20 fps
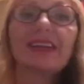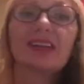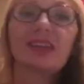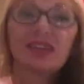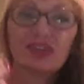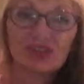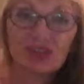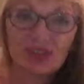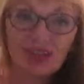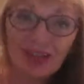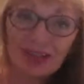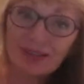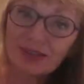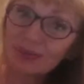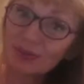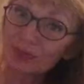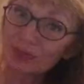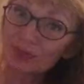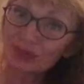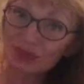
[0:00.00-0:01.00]
share
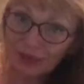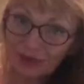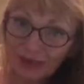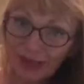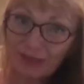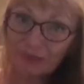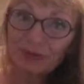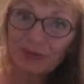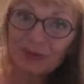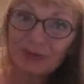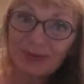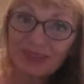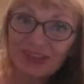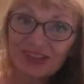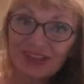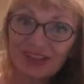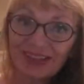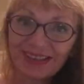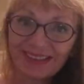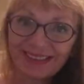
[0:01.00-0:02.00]
and subscribe to my
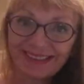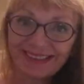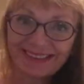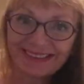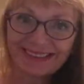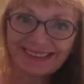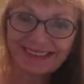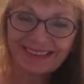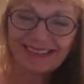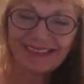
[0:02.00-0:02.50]
channel.